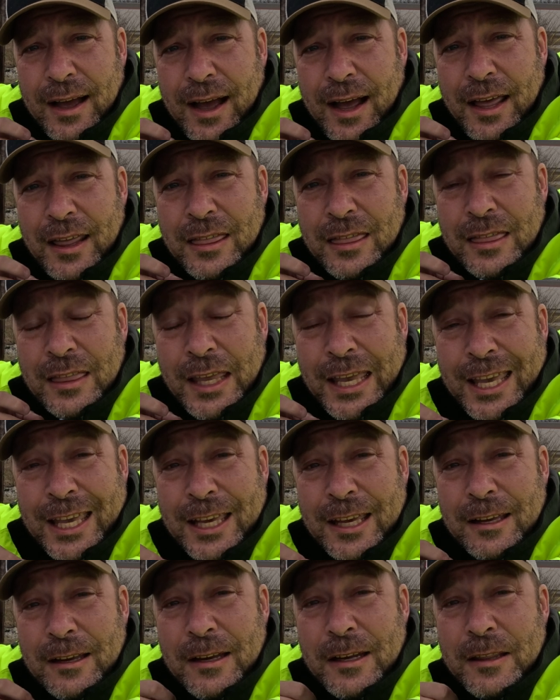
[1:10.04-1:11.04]
I think
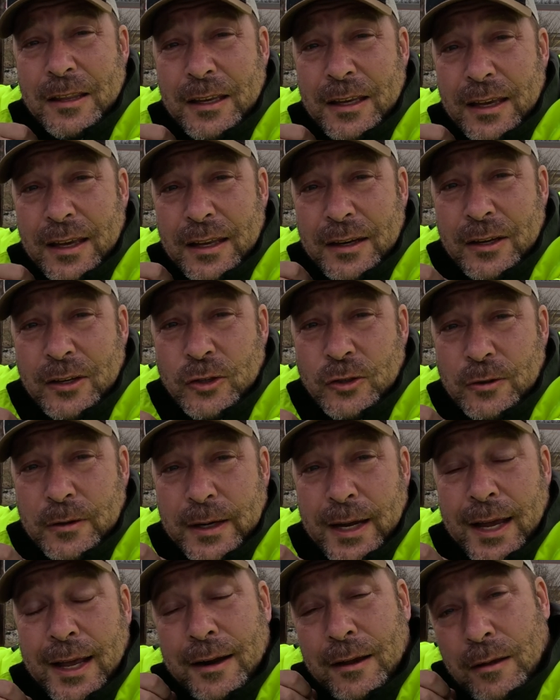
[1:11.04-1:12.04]
the
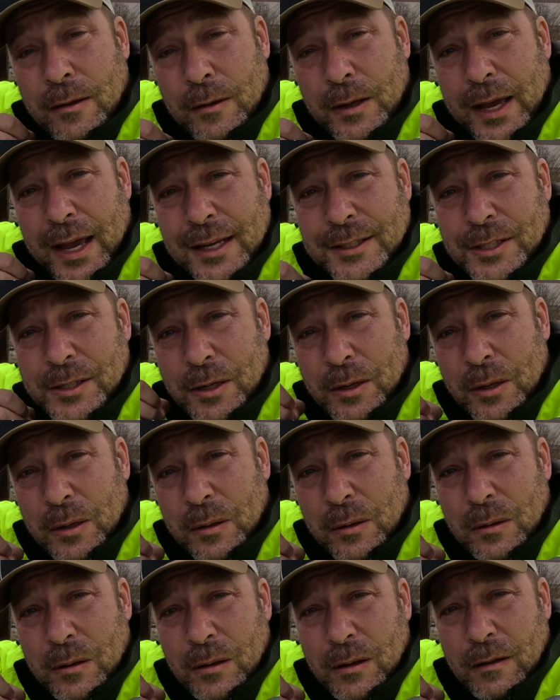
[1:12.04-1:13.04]
industry as a
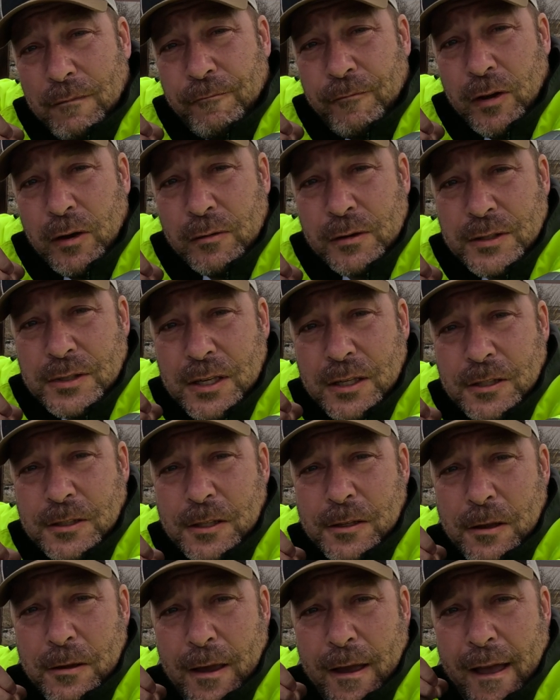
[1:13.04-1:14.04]
whole focuses
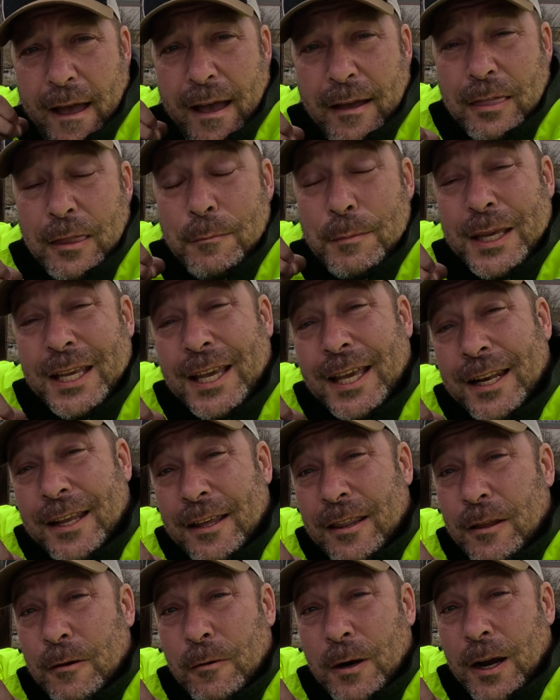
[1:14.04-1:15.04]
at the
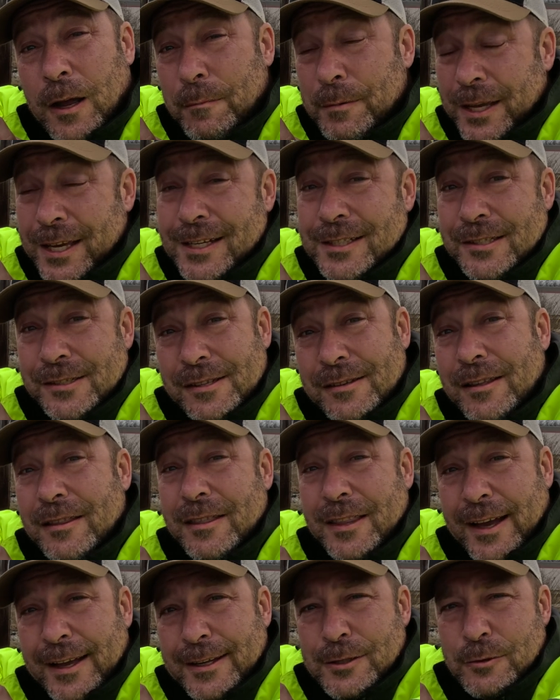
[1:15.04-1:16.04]
beginning of the rail because
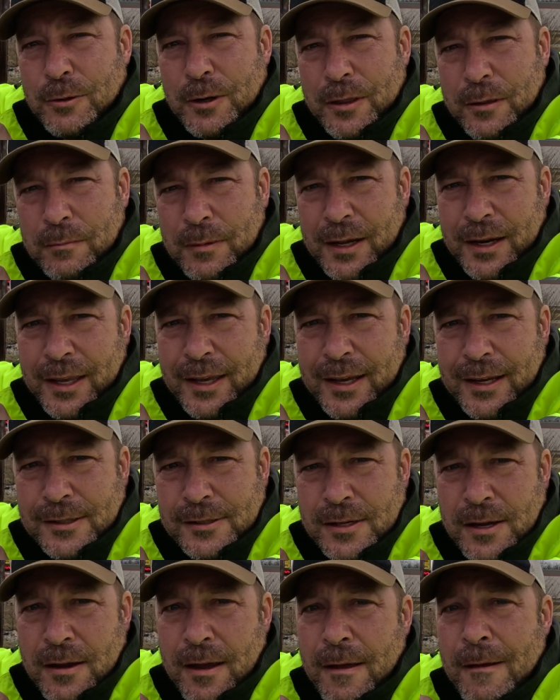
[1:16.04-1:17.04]
that's where the money
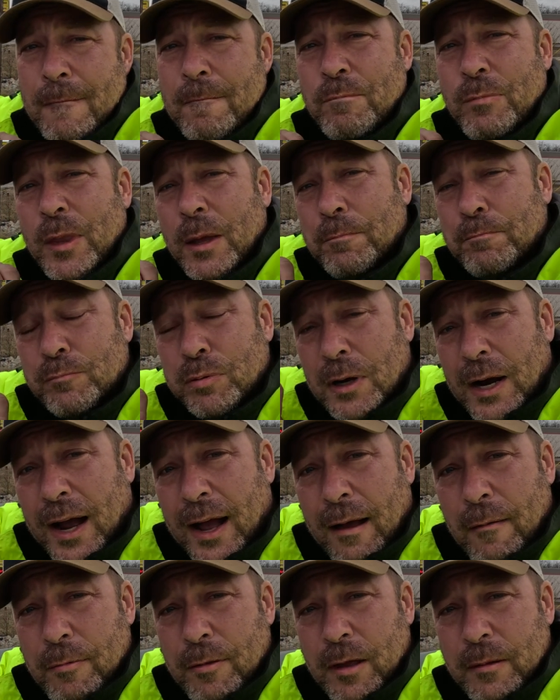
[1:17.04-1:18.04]
is. The
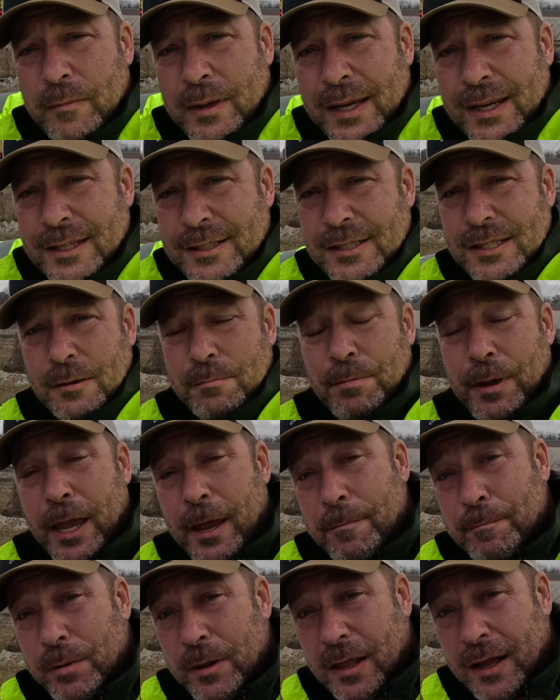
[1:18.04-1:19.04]
problem is that
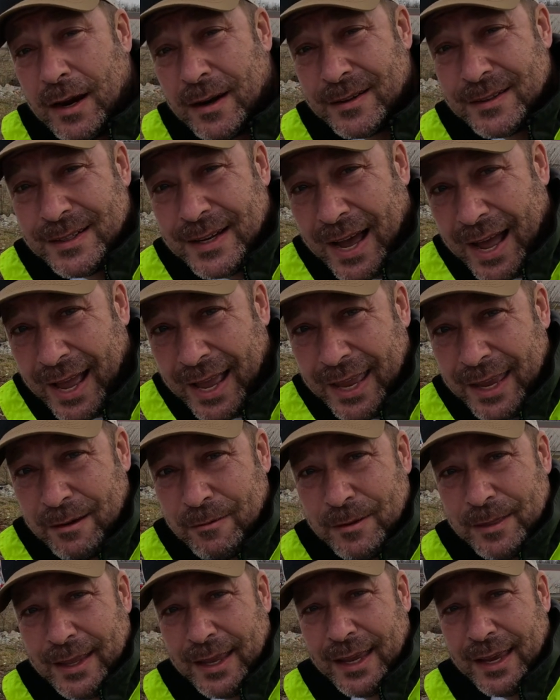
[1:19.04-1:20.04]
people are
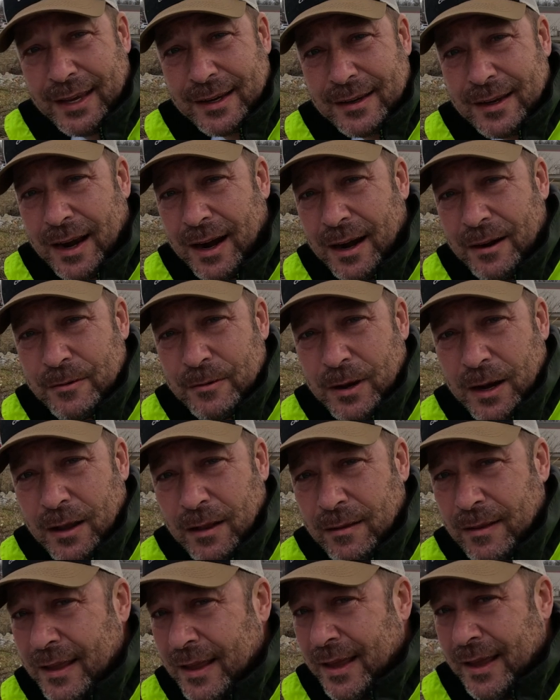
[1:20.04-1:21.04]
dying when they hit
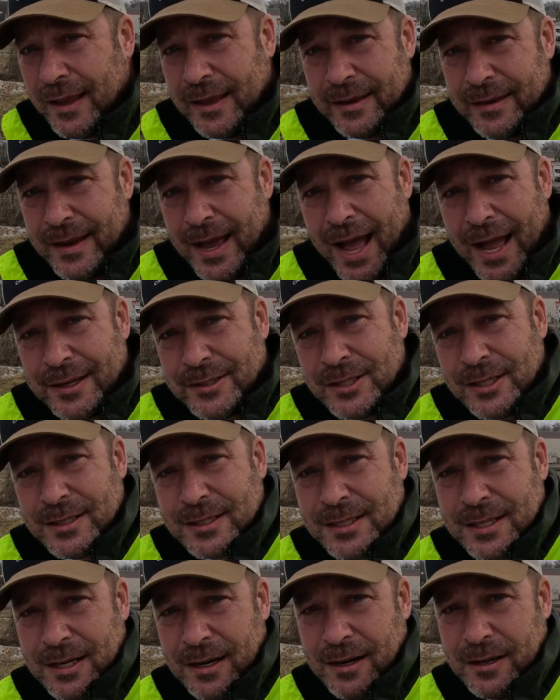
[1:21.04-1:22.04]
guardrail, not
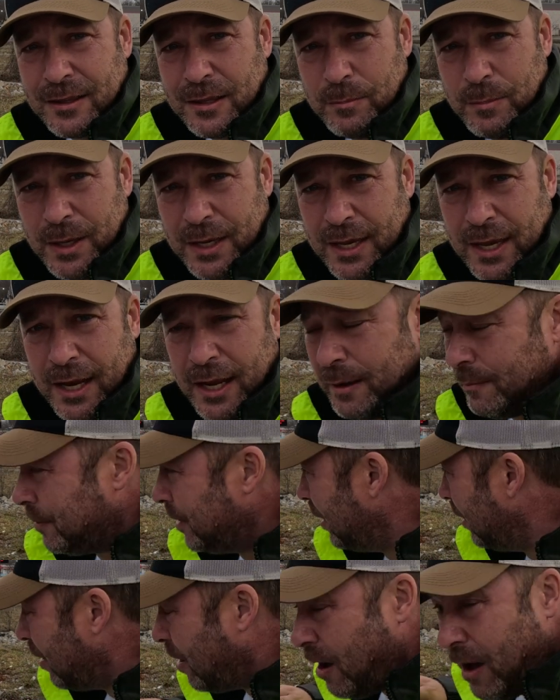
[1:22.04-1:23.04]
just here at the beginning,
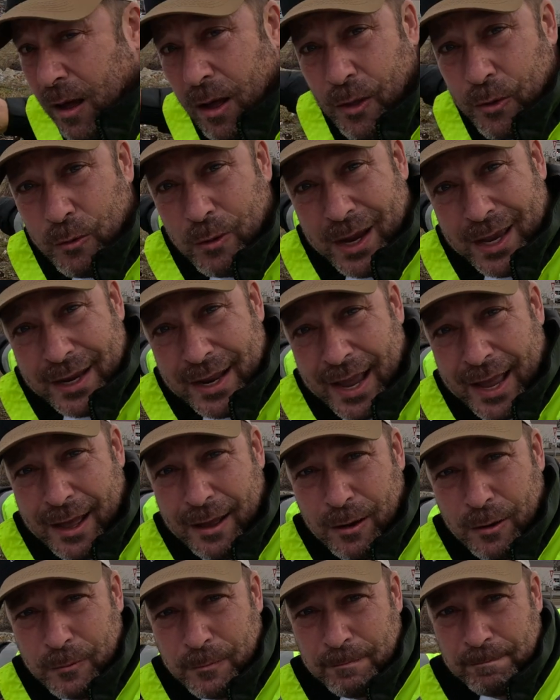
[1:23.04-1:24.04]
but all the way
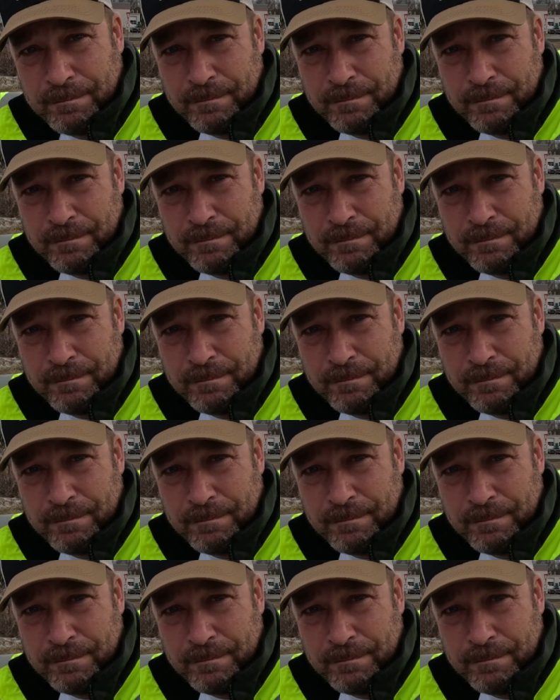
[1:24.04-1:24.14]
down.